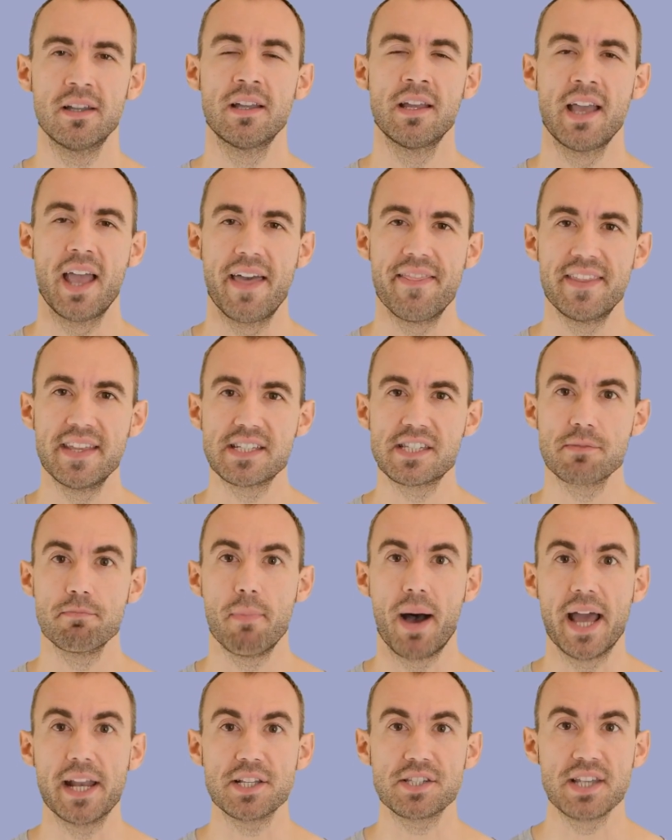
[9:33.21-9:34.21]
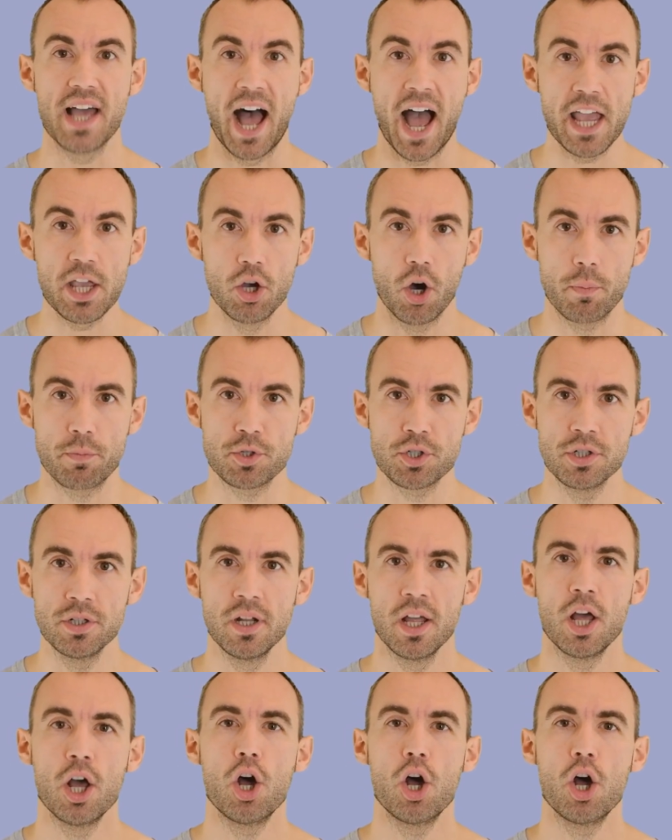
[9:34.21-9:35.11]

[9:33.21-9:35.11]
And this -i option